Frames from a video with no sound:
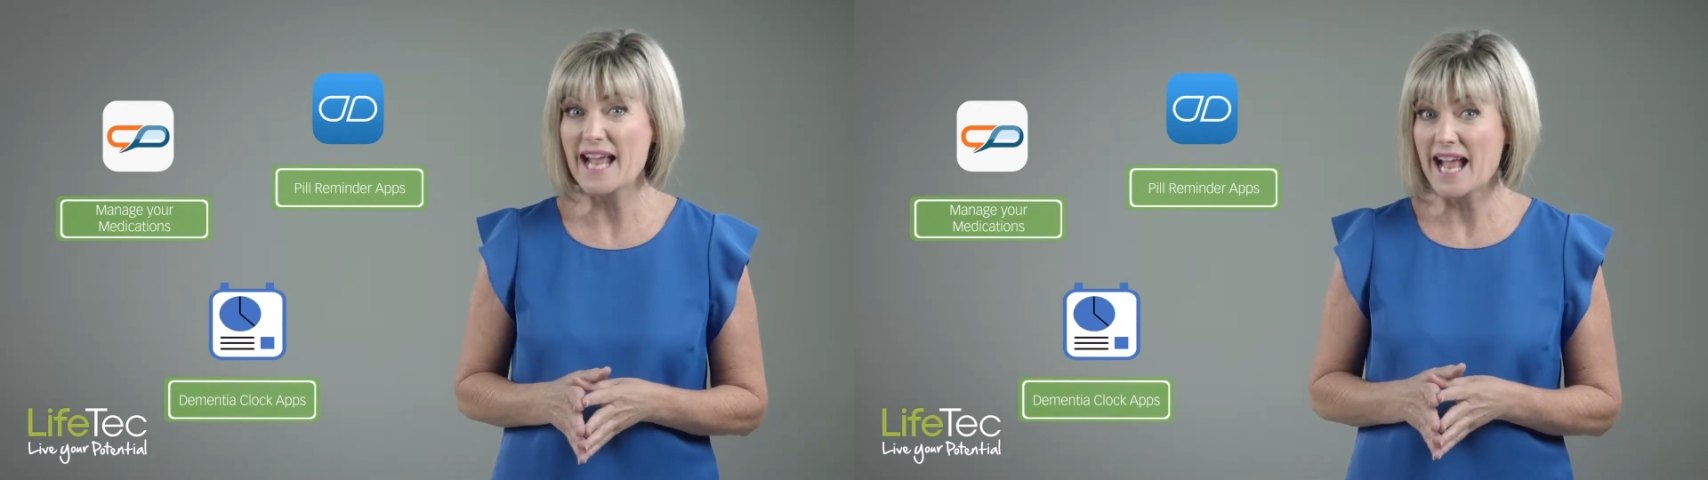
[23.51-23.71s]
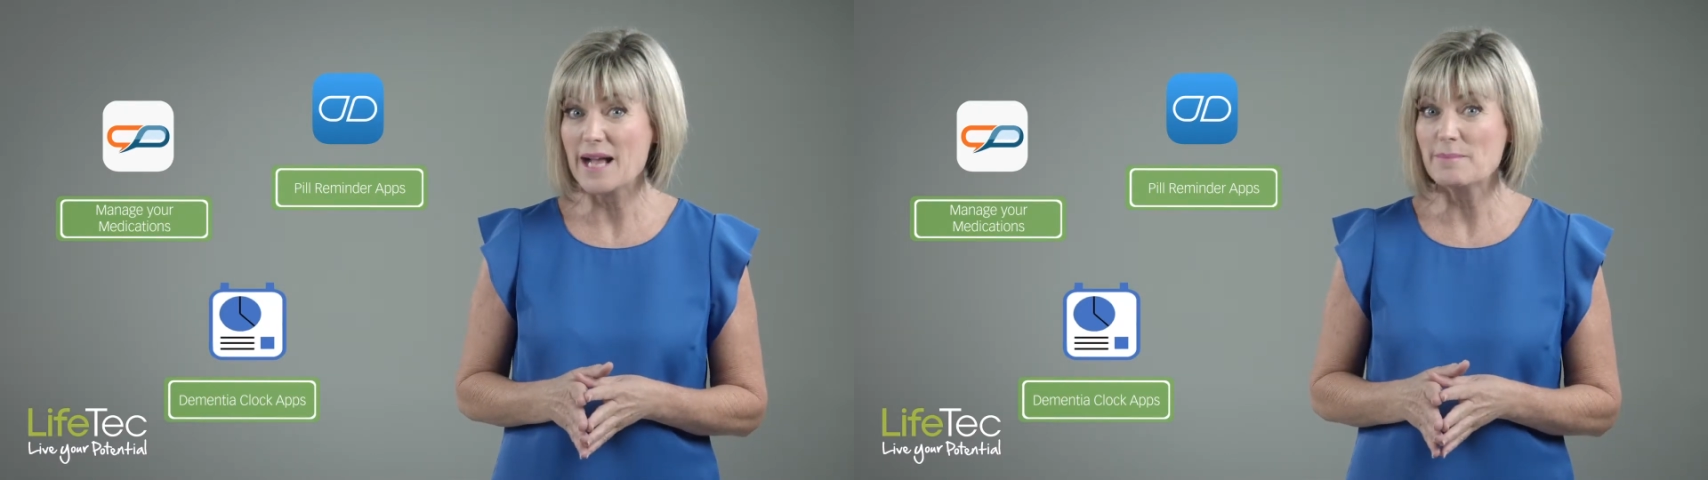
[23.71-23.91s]

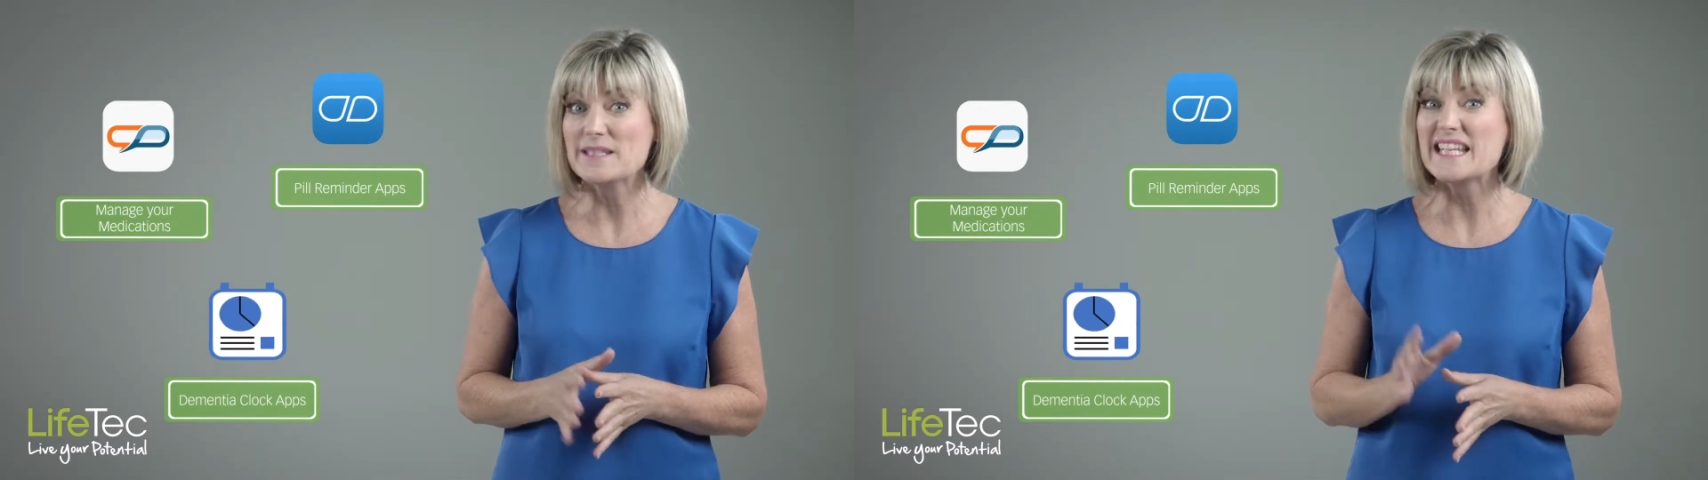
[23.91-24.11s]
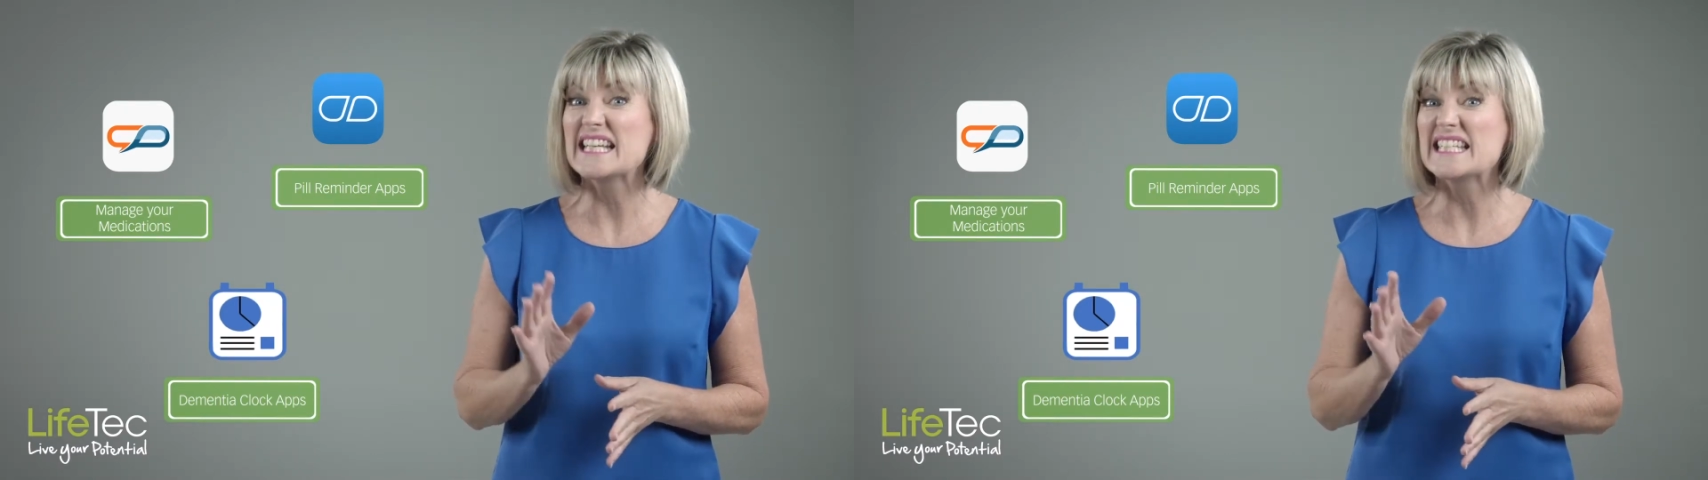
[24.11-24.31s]

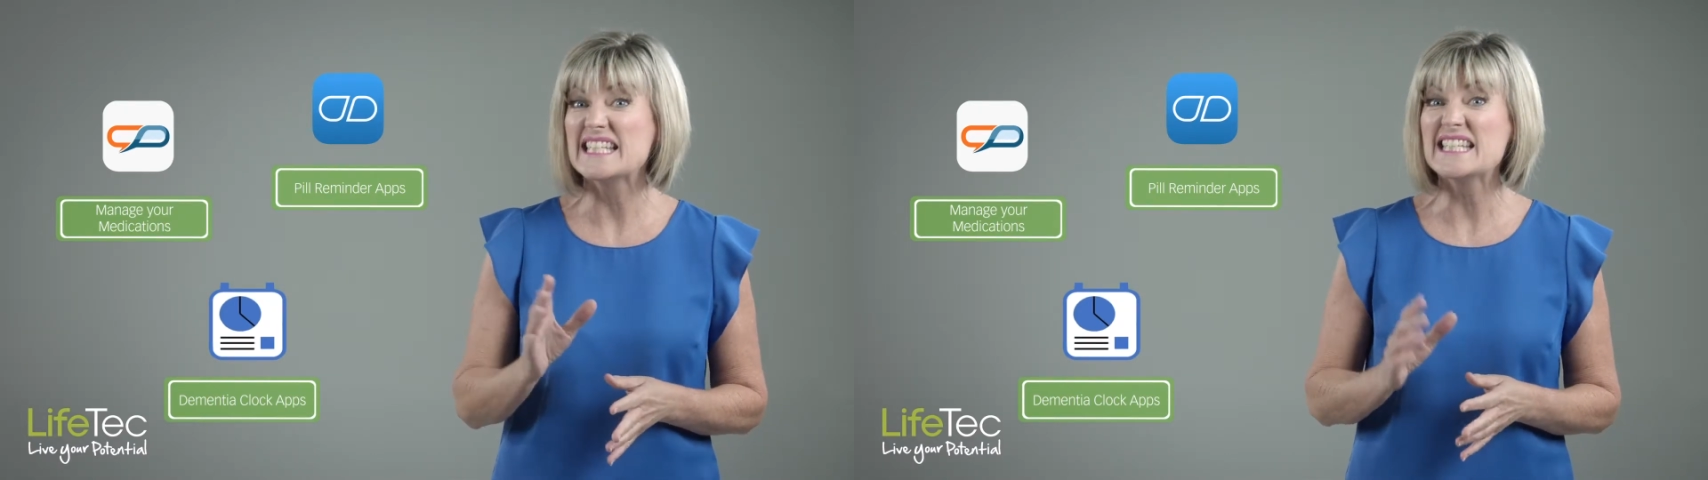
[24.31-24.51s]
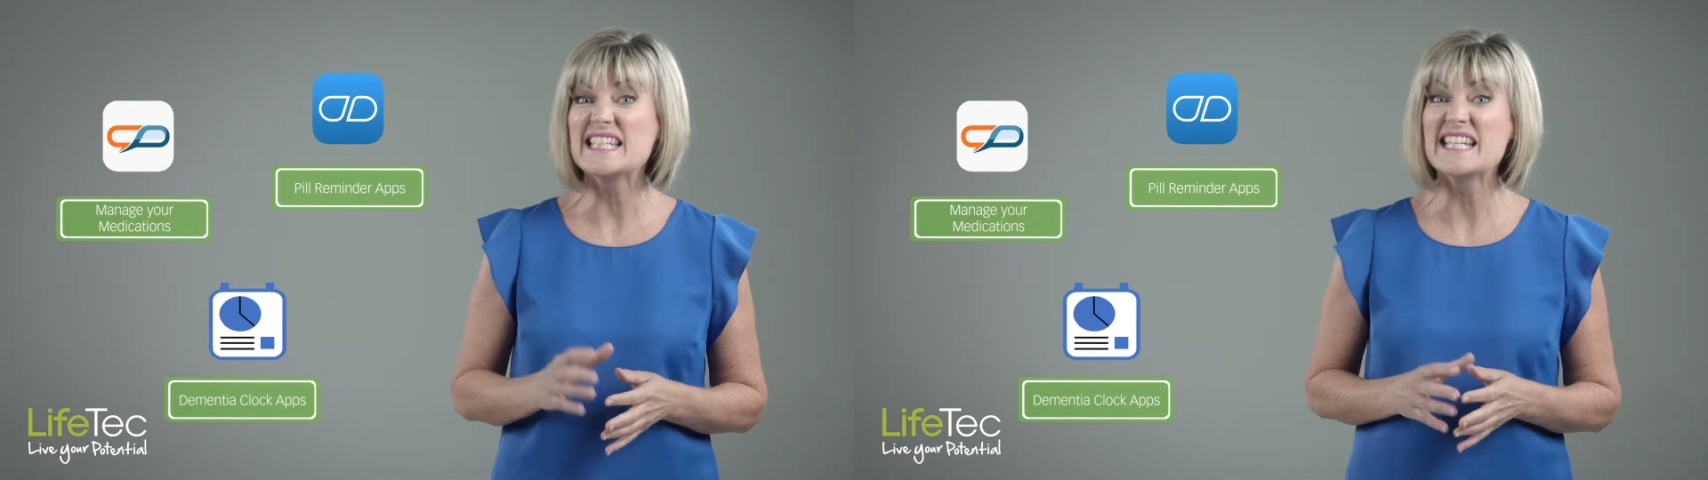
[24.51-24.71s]
apps
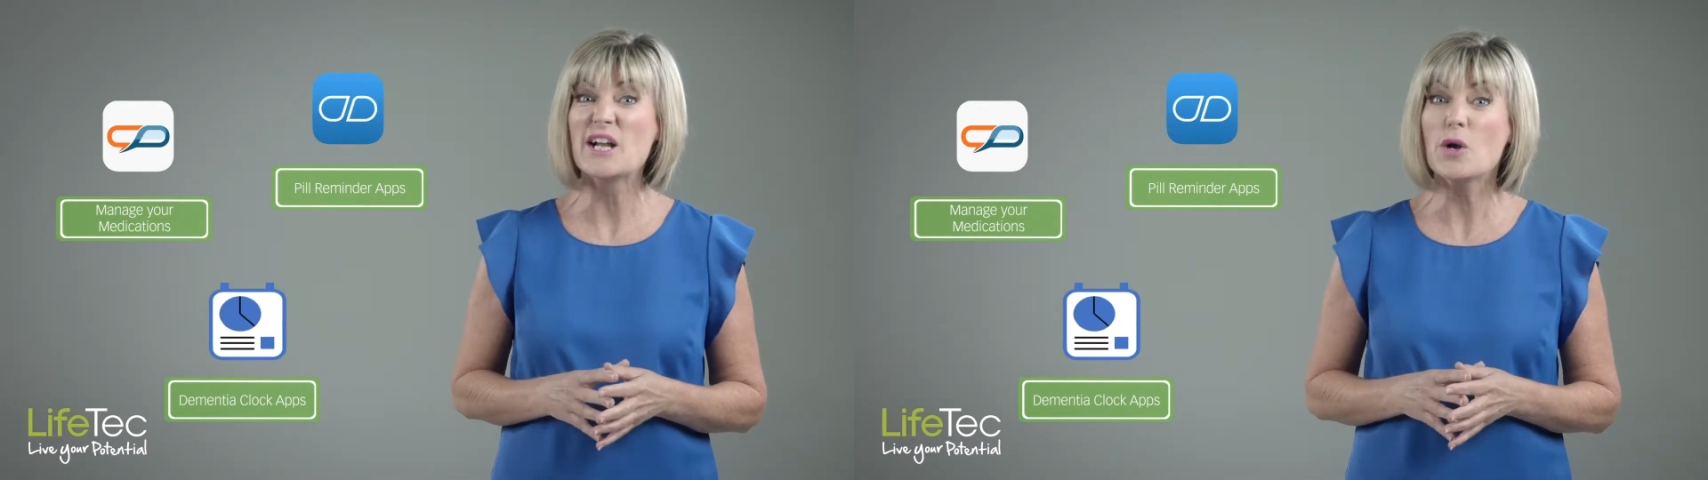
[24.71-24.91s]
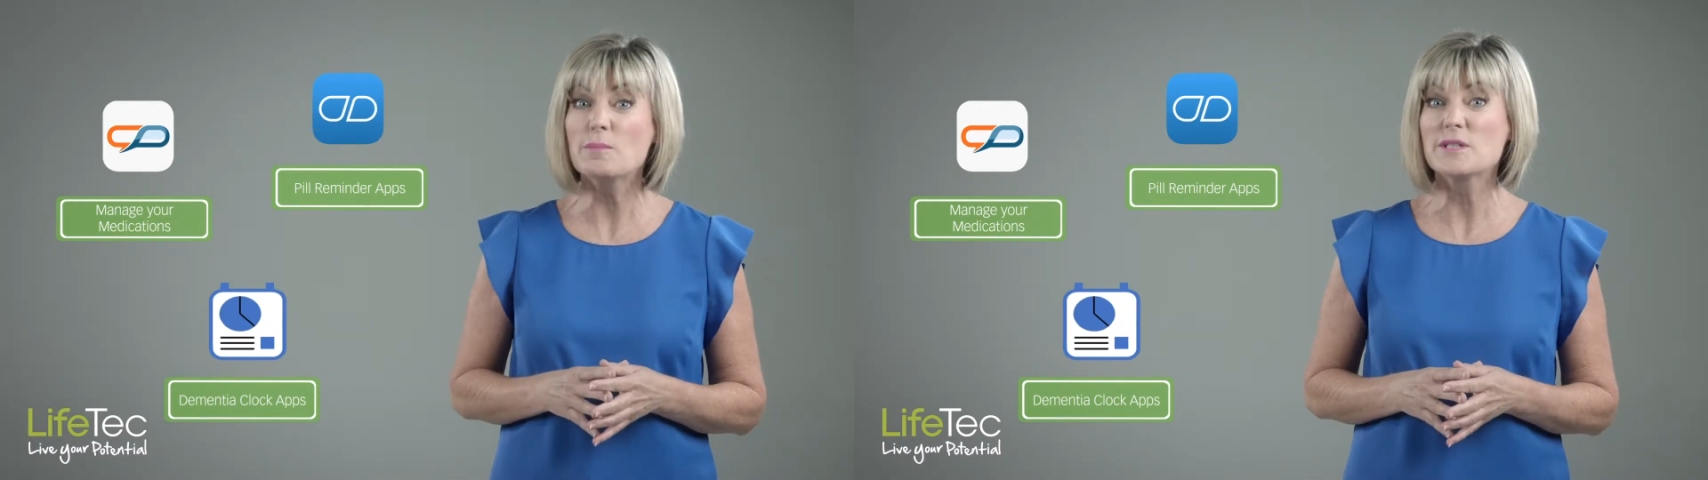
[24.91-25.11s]
exist to
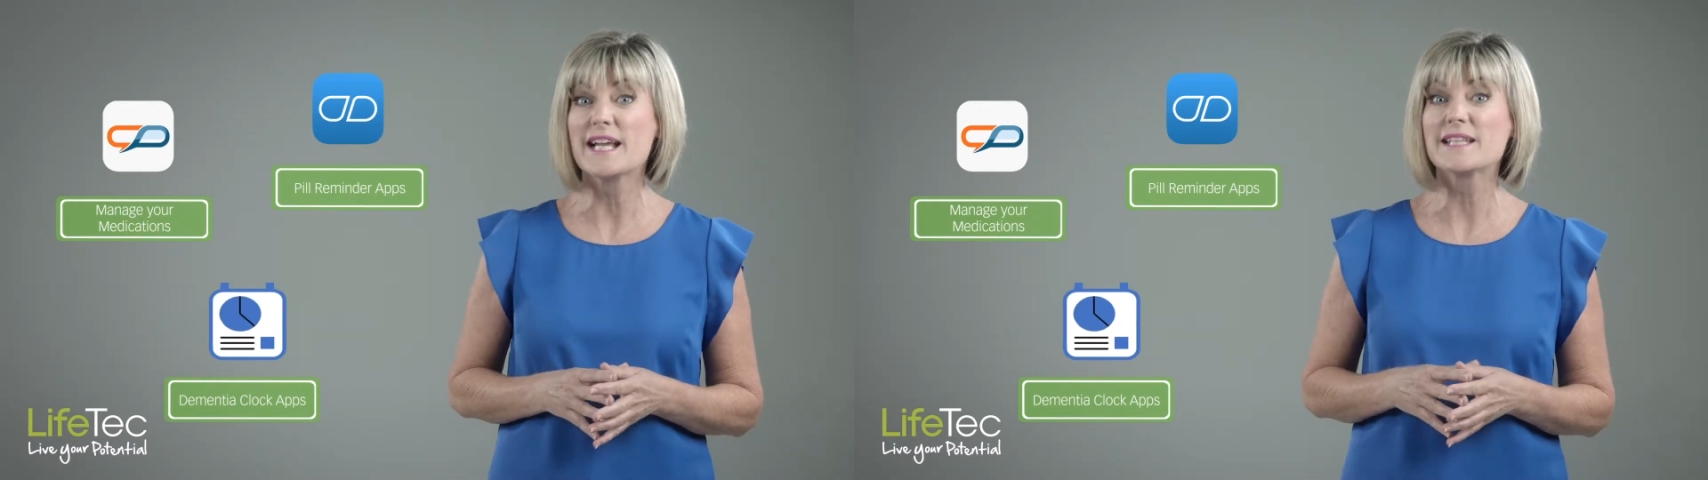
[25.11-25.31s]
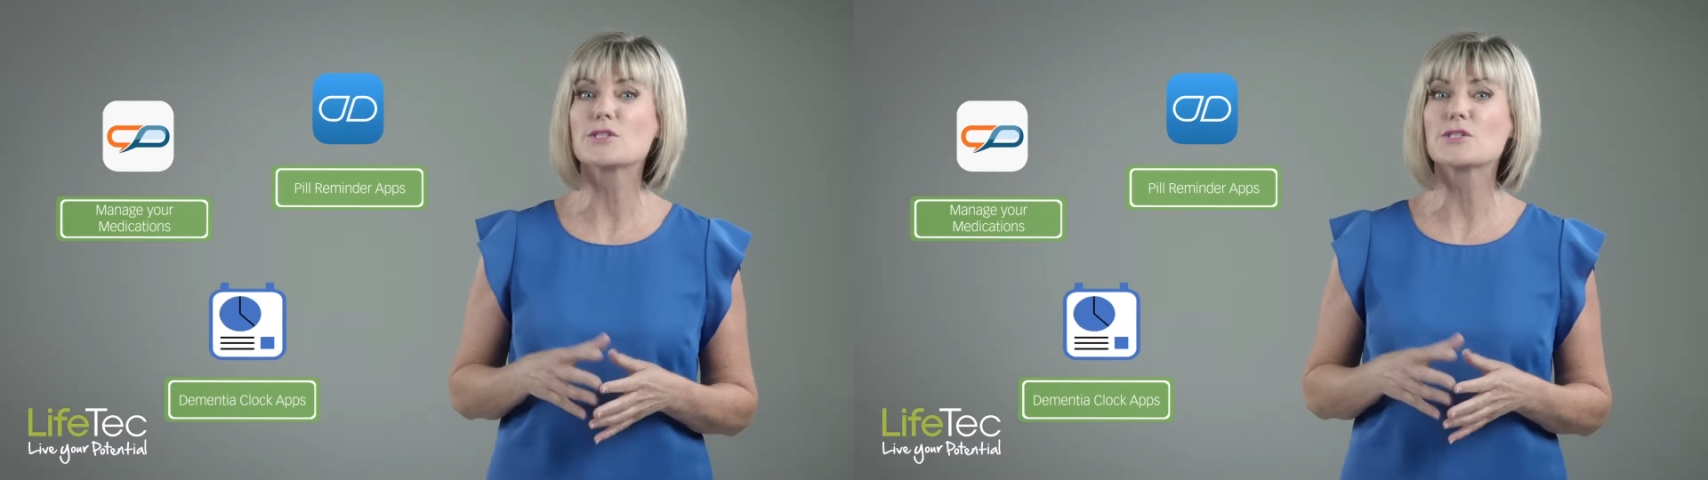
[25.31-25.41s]
help take